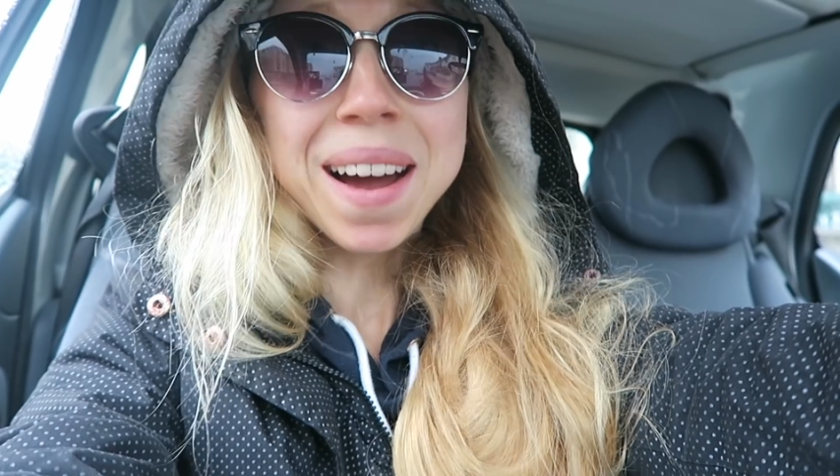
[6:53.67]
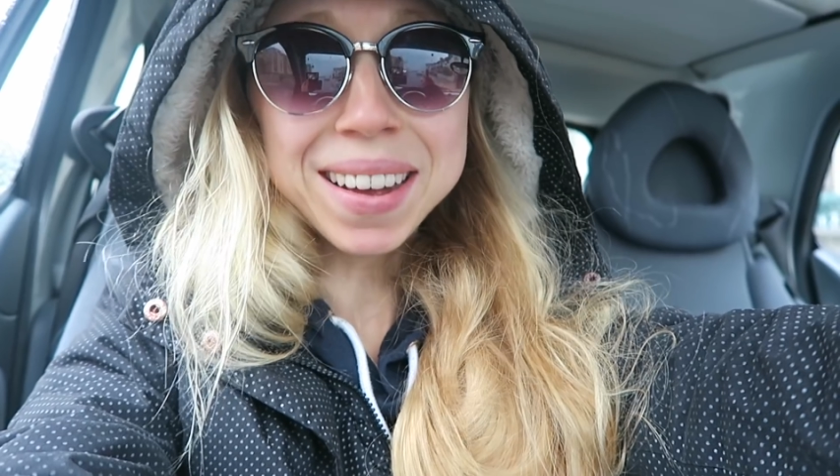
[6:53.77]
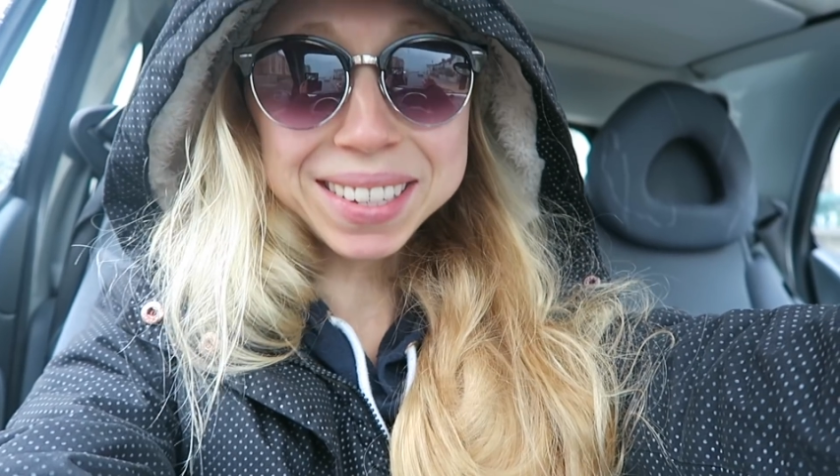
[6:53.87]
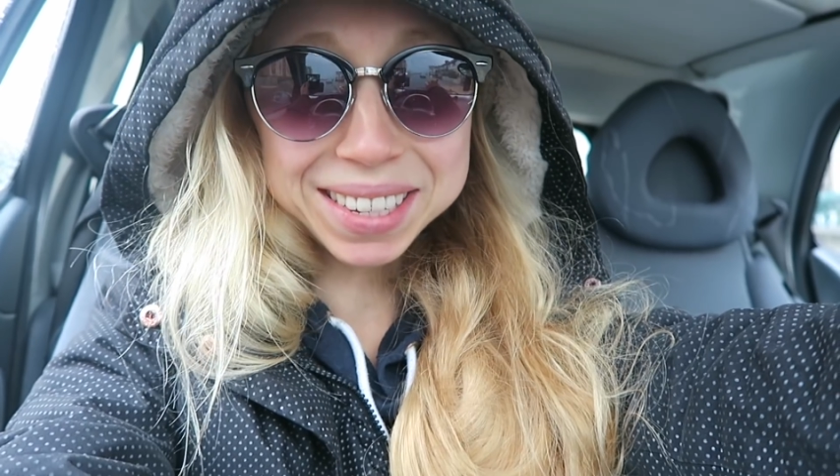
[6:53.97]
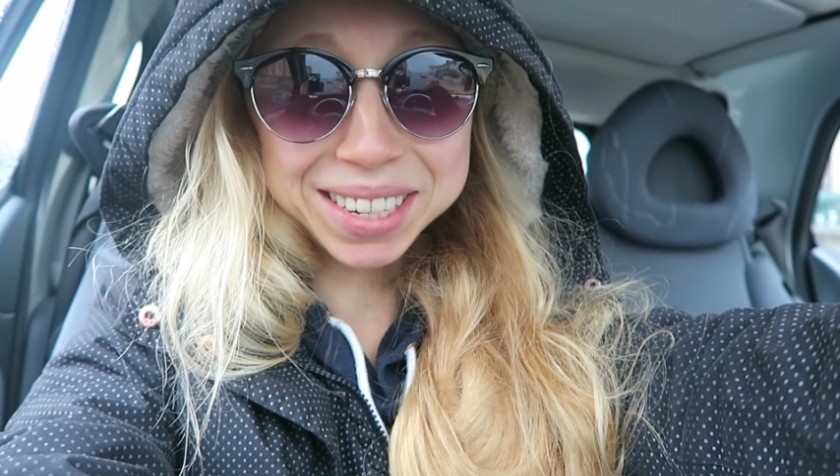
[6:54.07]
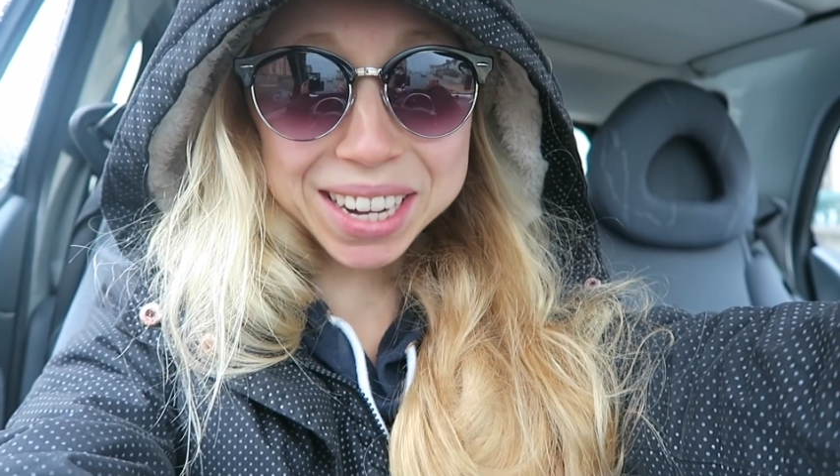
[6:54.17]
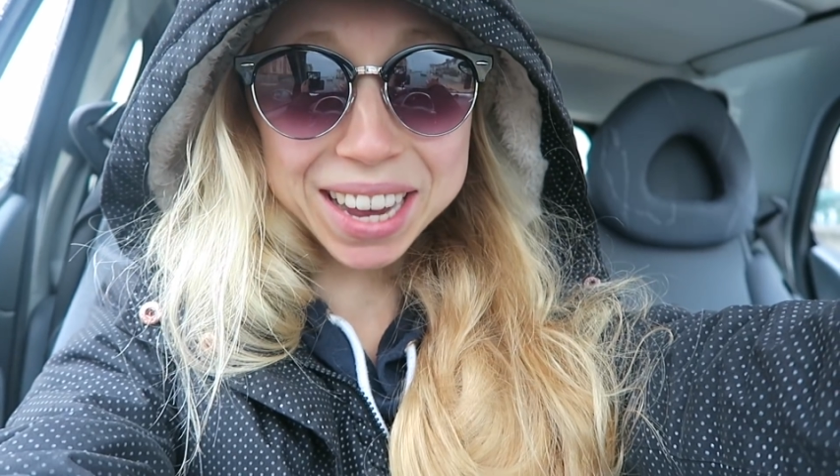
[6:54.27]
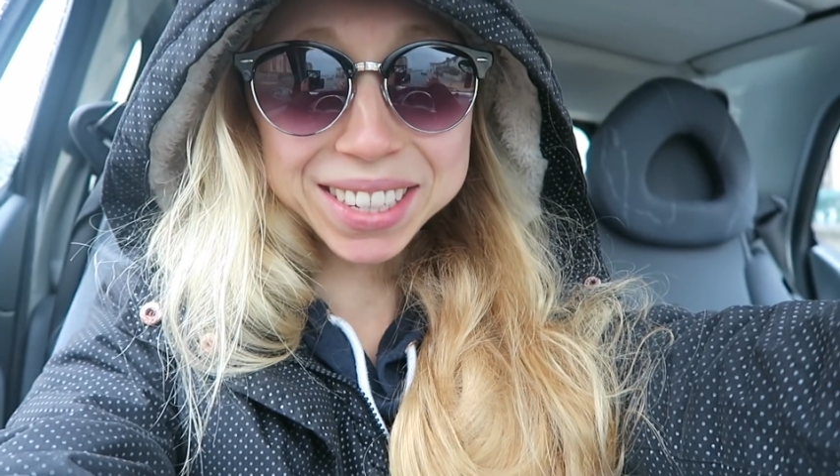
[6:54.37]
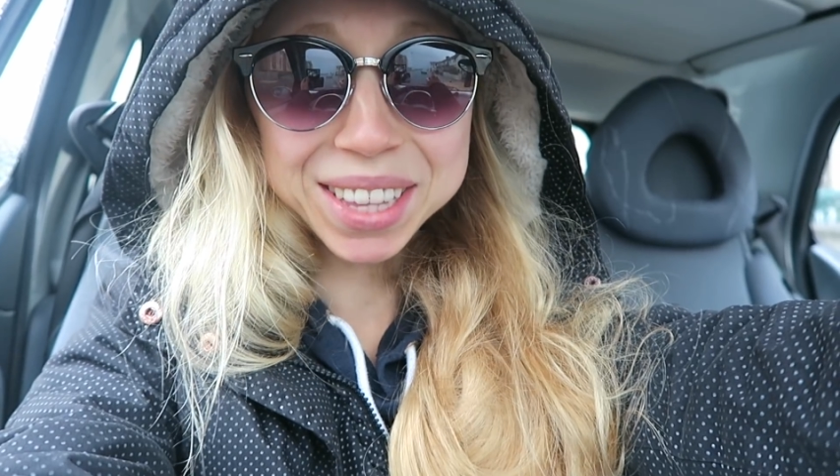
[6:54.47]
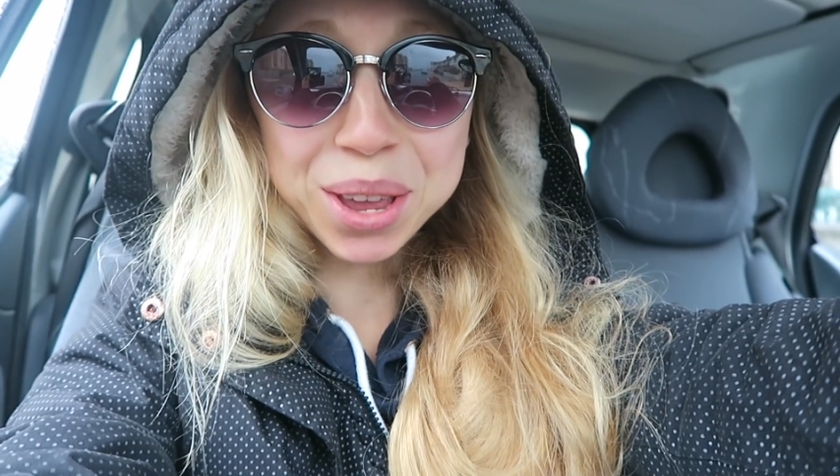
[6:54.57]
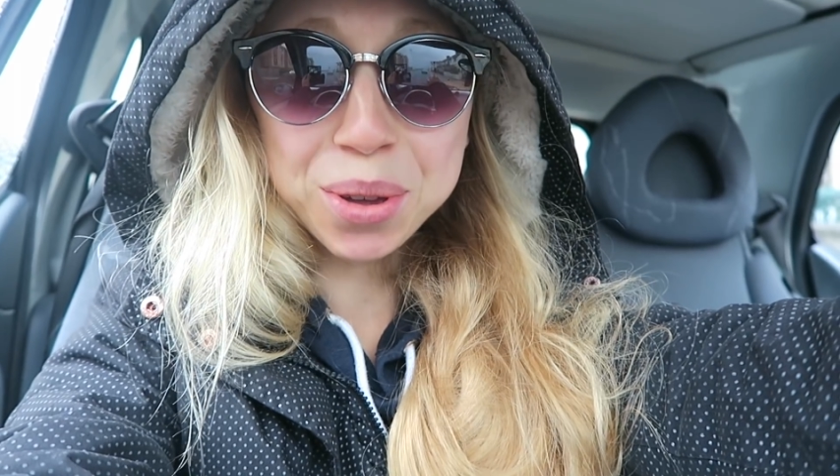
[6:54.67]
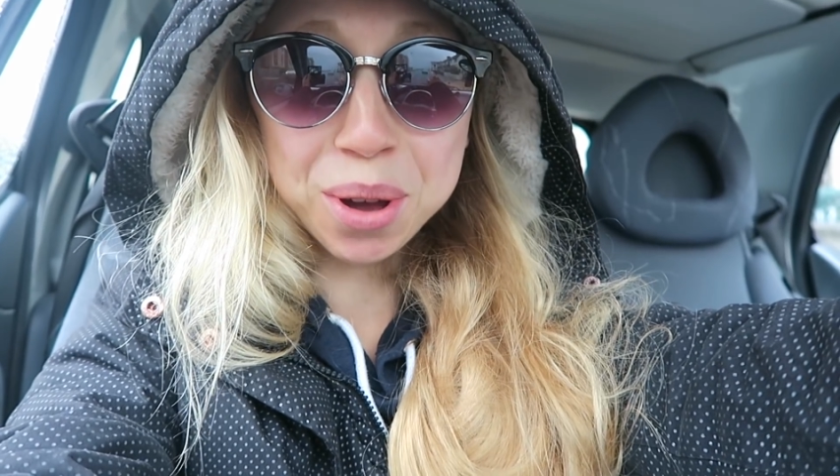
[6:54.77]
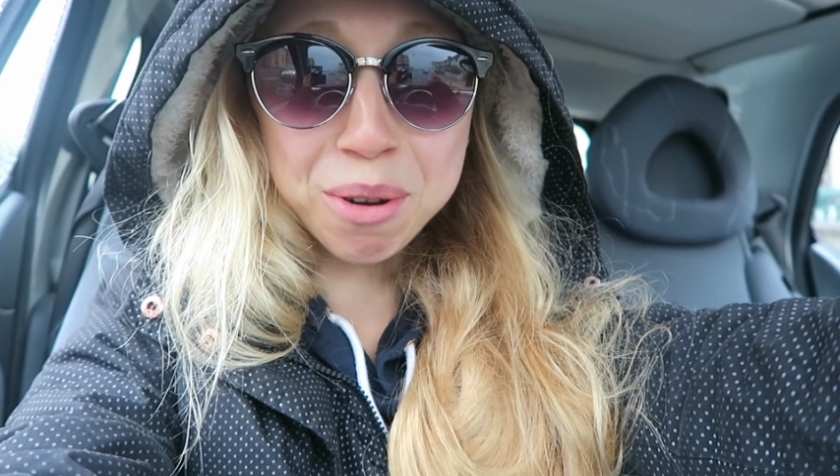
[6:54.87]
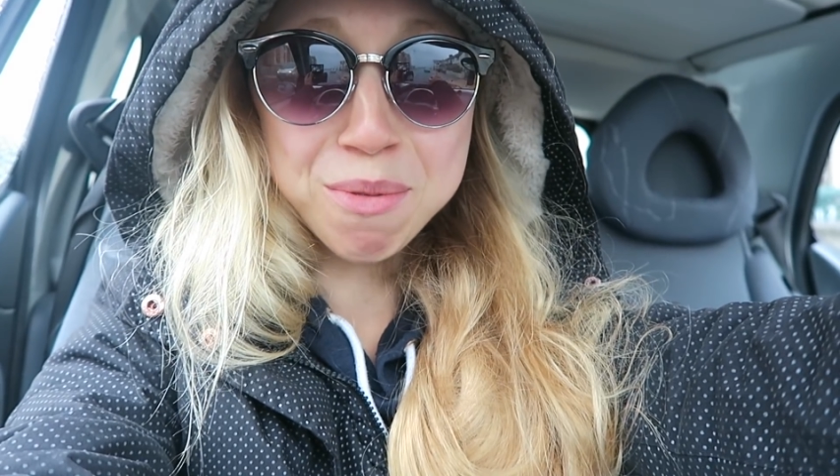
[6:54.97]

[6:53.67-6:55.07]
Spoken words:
I suggest that you go